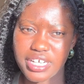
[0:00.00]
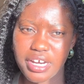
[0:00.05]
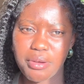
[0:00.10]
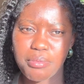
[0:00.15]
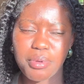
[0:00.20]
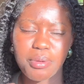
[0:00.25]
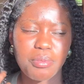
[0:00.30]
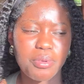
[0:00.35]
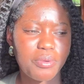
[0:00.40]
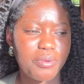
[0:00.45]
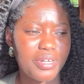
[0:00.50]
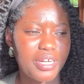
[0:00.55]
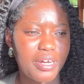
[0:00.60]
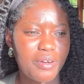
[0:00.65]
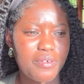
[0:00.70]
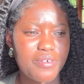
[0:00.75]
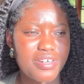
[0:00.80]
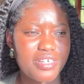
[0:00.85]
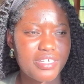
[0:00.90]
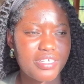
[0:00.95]
I remember when I
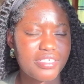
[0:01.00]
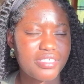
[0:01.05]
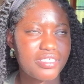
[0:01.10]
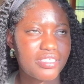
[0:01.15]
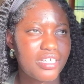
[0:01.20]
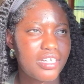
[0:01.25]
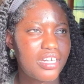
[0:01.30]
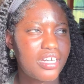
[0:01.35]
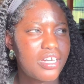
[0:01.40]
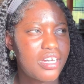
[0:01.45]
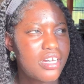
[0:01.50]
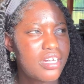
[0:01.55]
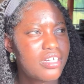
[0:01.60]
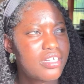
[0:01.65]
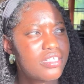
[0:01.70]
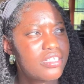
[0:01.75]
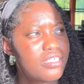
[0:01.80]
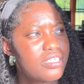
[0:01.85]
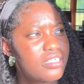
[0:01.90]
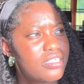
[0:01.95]
was a
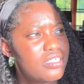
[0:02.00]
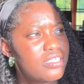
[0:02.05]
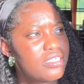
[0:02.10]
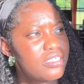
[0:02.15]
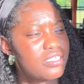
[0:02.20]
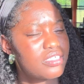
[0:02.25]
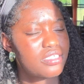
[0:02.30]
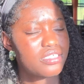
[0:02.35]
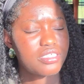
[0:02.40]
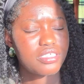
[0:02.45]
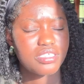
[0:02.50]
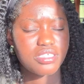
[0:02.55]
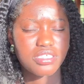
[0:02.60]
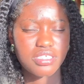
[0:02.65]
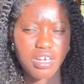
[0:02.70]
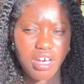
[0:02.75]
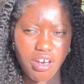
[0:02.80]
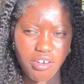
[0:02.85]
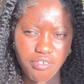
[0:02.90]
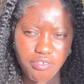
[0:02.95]

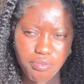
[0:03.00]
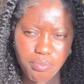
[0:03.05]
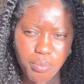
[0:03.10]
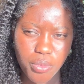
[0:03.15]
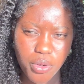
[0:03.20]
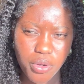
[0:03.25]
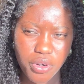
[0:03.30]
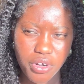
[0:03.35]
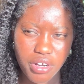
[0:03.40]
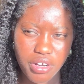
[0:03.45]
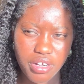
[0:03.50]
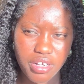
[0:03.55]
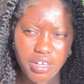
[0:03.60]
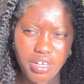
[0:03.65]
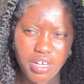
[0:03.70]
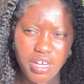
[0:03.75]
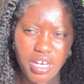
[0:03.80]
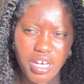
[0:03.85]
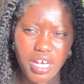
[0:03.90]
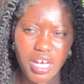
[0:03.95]
sophomore,
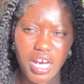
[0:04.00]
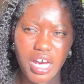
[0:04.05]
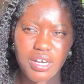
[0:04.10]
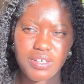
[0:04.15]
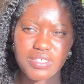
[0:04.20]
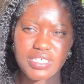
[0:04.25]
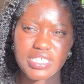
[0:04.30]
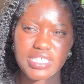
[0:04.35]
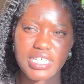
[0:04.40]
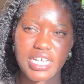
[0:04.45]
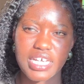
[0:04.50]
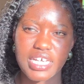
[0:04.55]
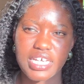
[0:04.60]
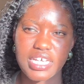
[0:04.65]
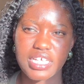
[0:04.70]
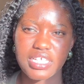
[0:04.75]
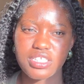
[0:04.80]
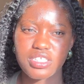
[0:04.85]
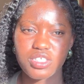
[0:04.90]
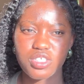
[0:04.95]
I was
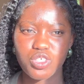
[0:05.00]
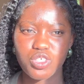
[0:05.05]
taking